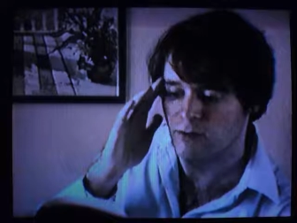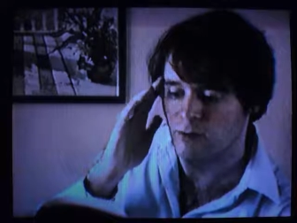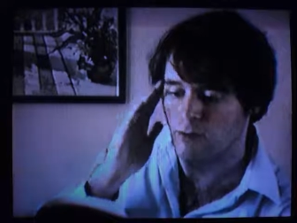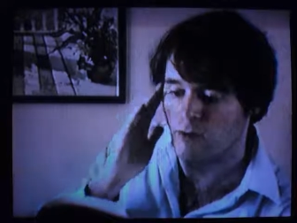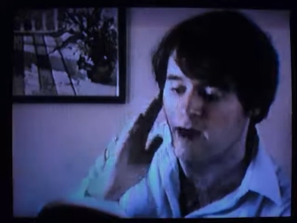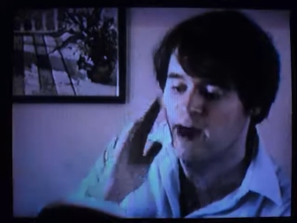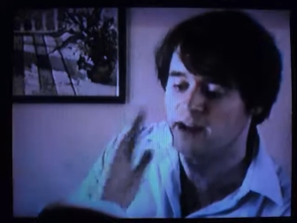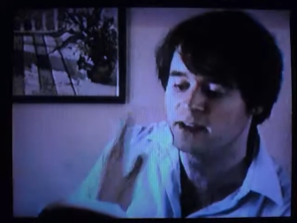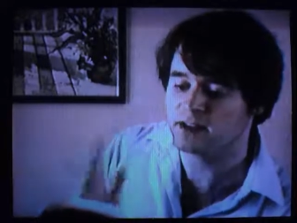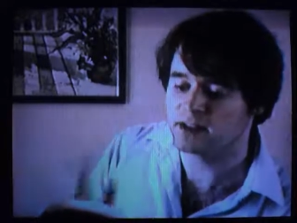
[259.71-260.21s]

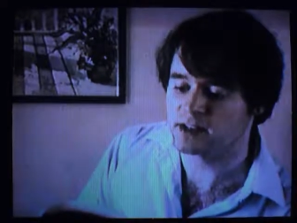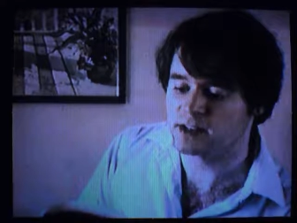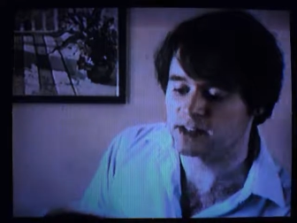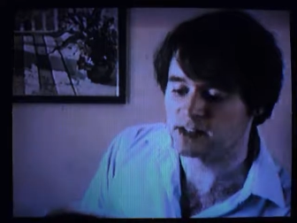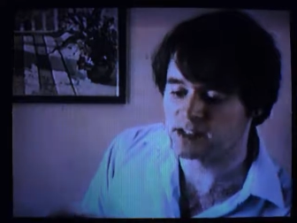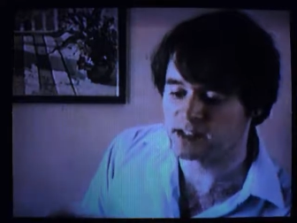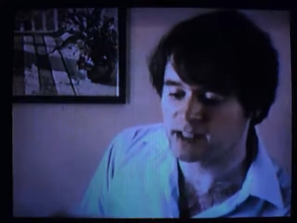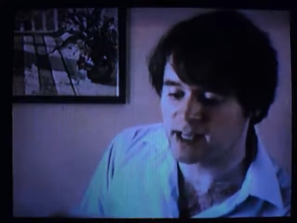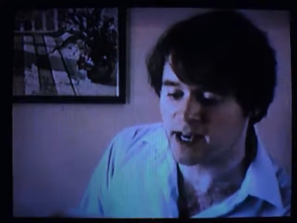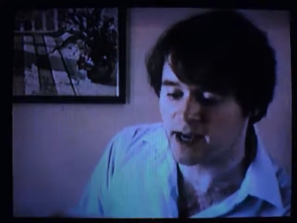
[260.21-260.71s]
Why
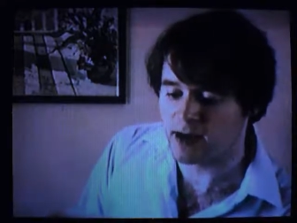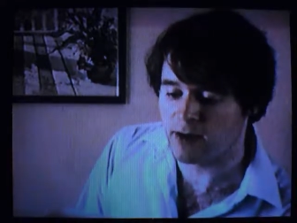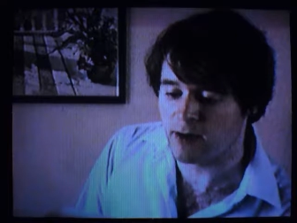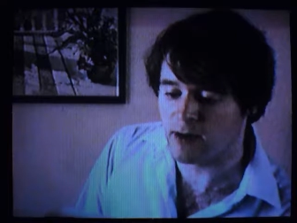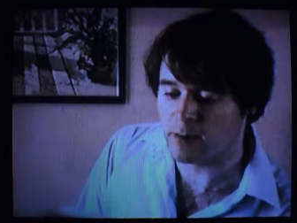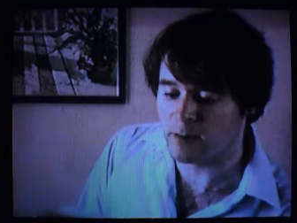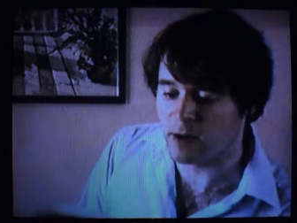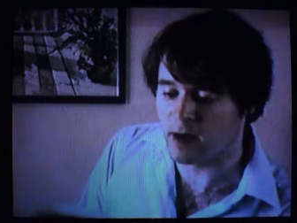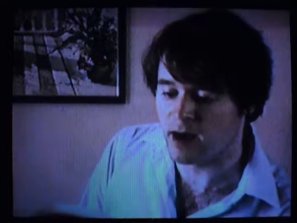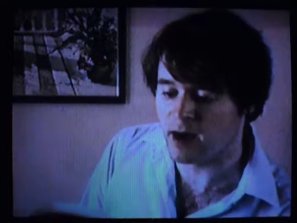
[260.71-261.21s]
lookest
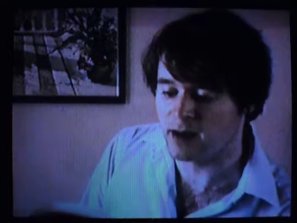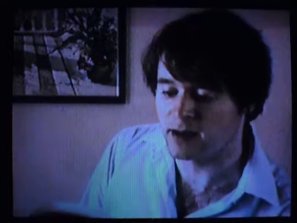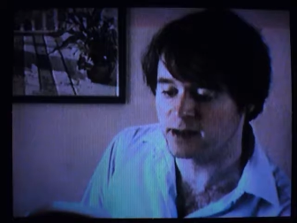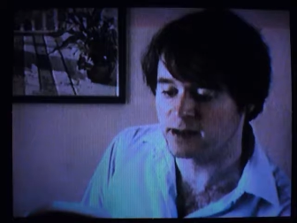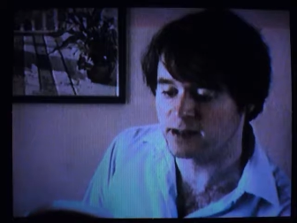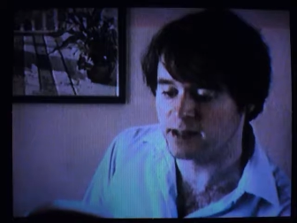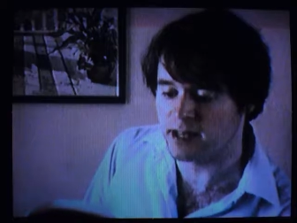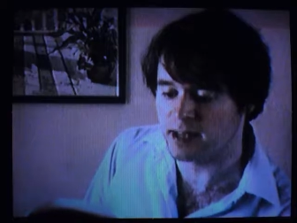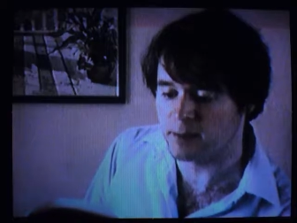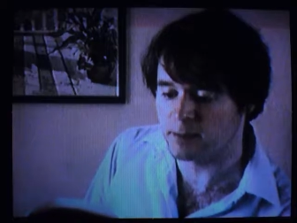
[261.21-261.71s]
thou
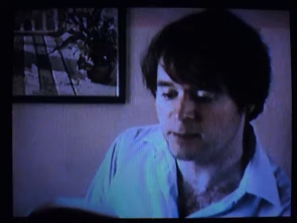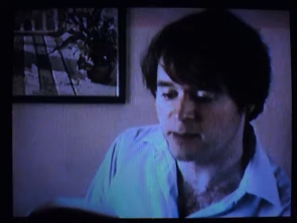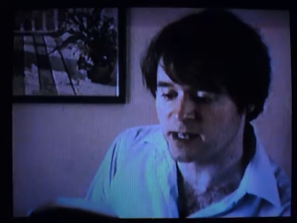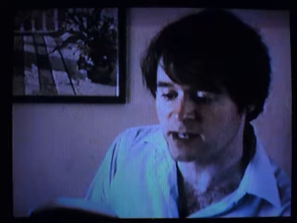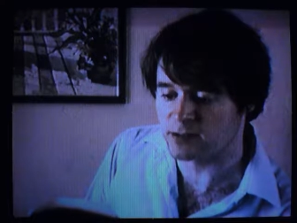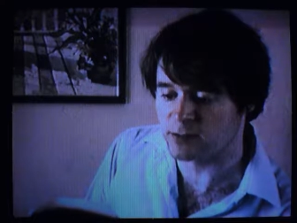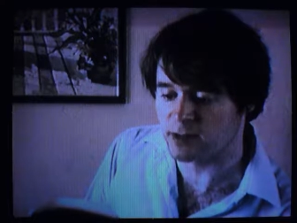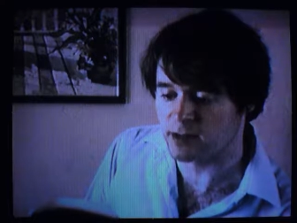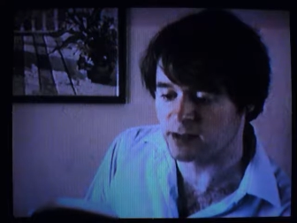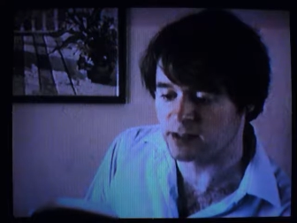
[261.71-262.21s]
upon them
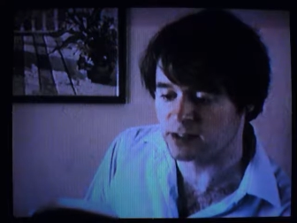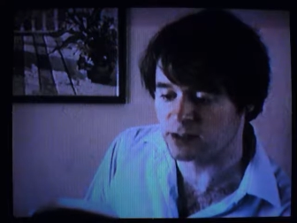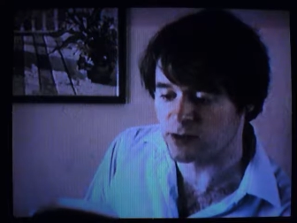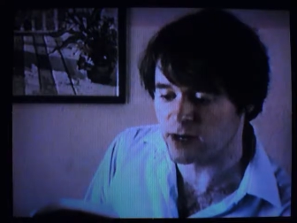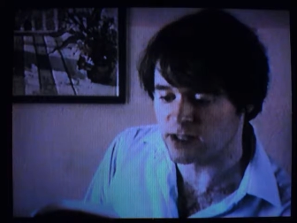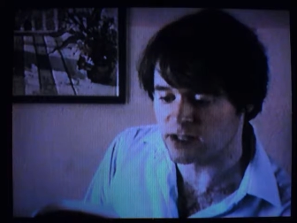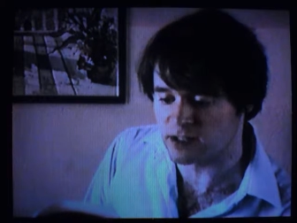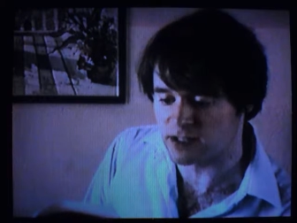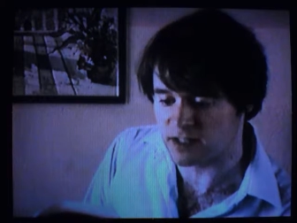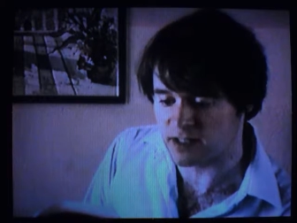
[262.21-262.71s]
that dwell
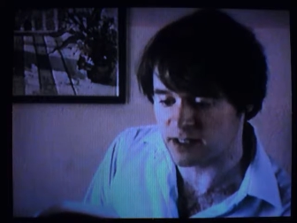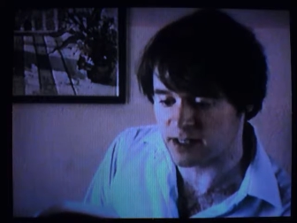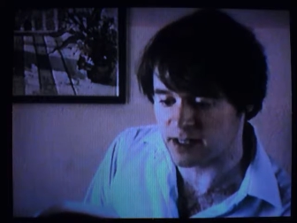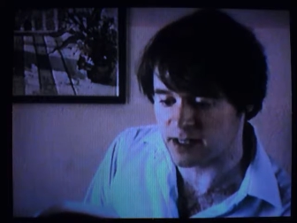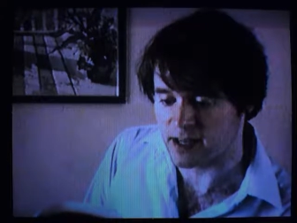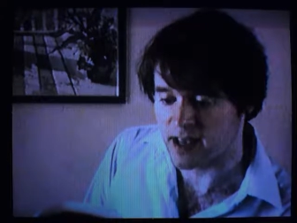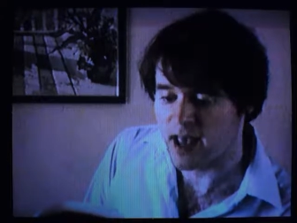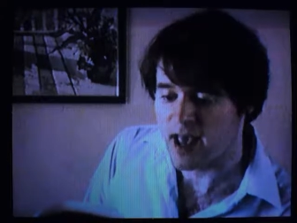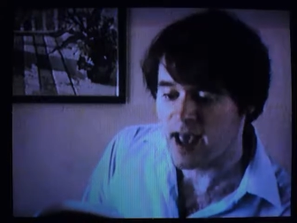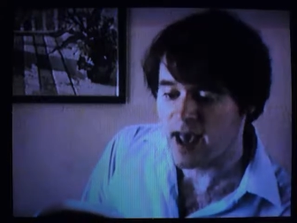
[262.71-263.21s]
treacherously,